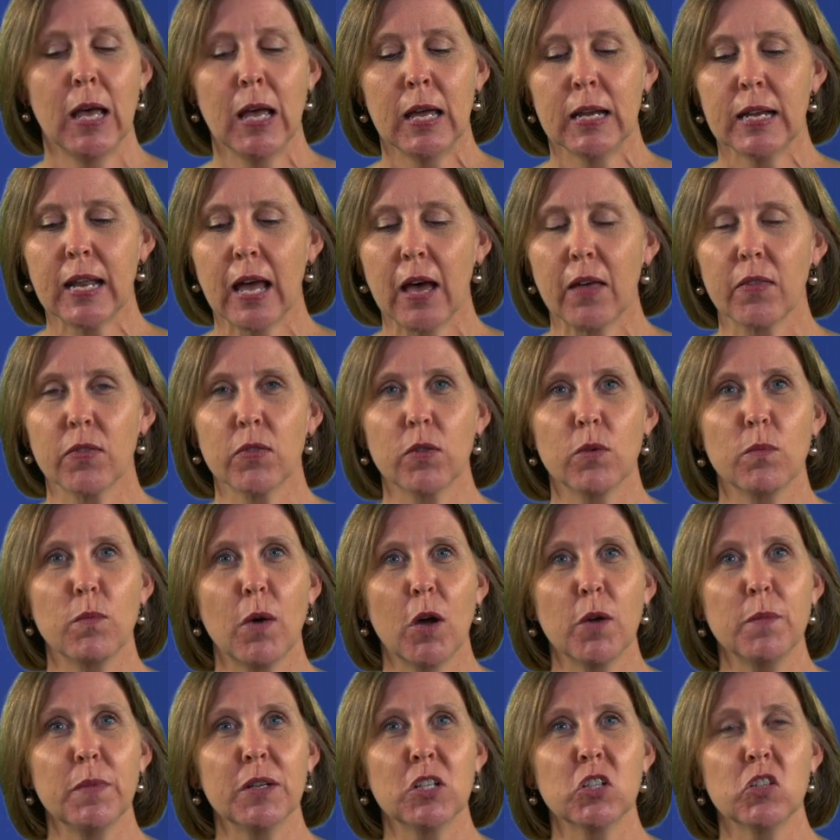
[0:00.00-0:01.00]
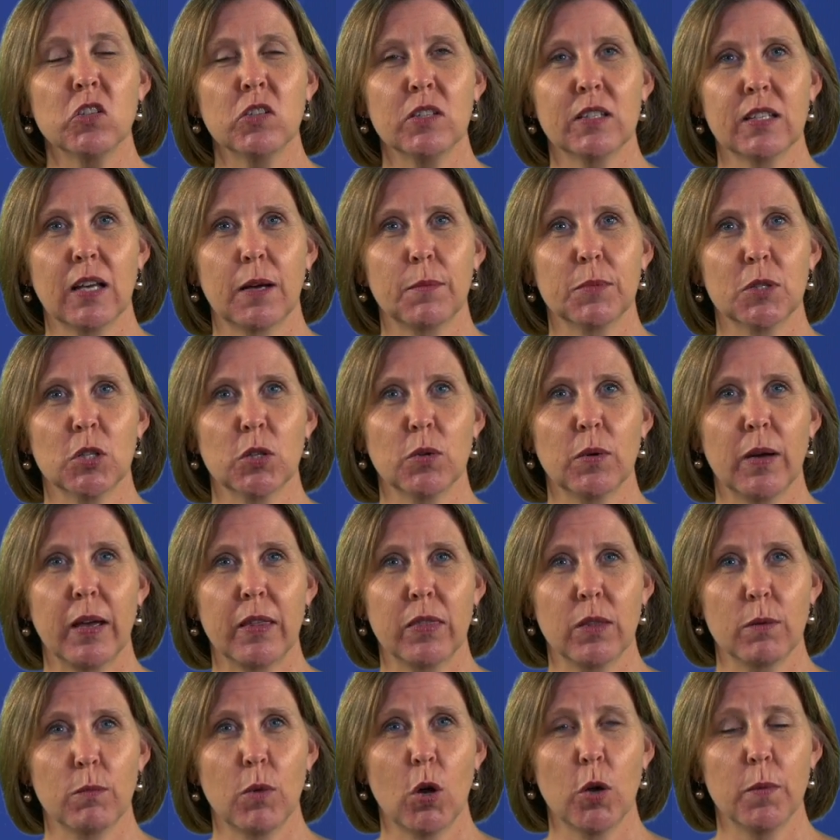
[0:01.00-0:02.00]
Now, the moment she's up to at
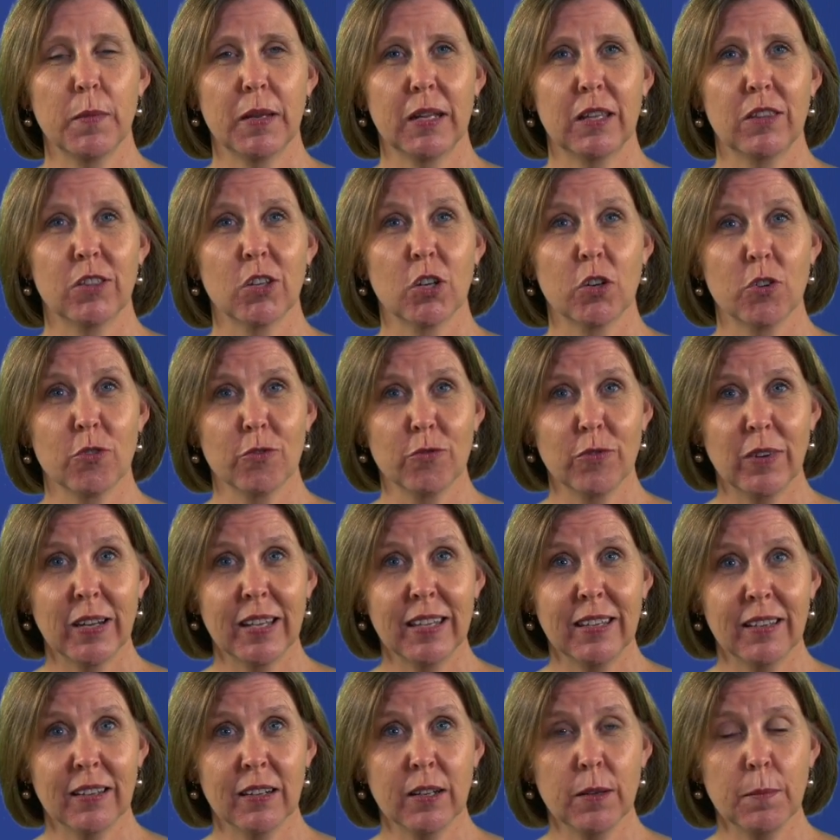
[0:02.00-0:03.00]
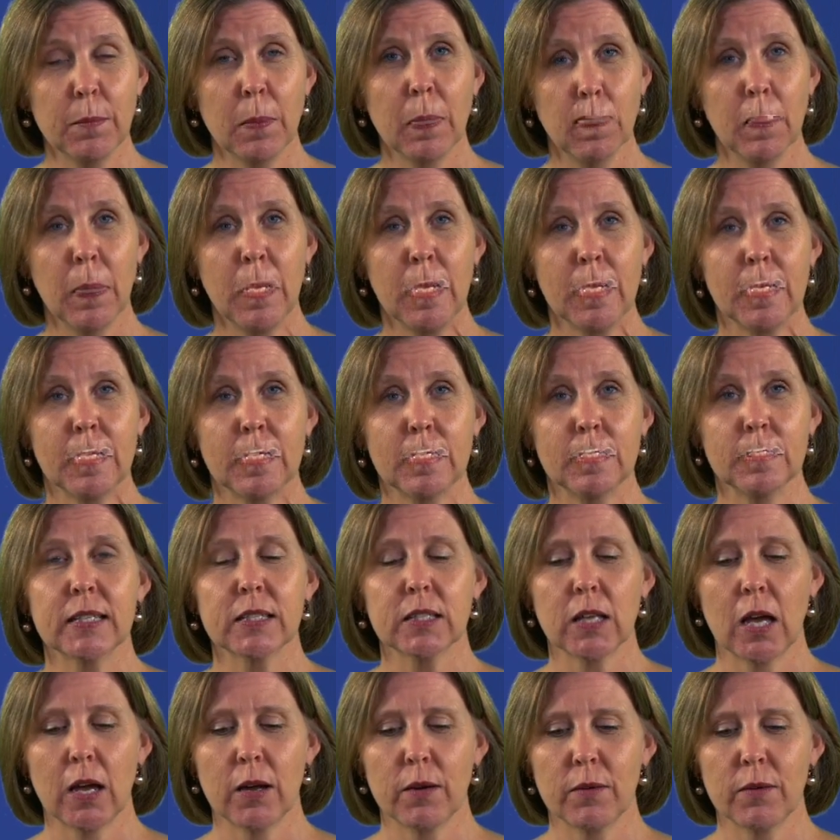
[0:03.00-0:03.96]
the moment in the curriculum is